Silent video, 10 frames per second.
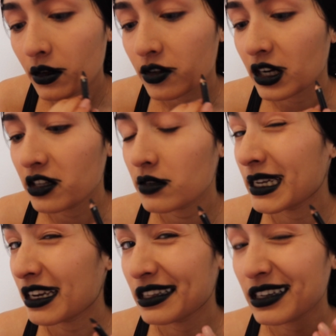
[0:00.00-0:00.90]
You're trying to
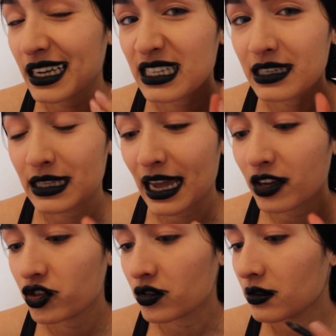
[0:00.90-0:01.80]
make it look as
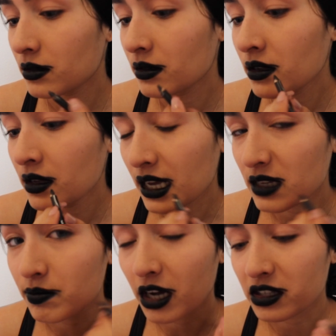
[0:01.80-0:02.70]
natural
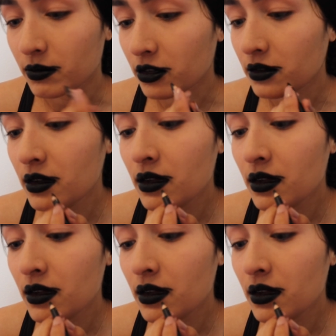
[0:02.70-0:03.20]
as possible.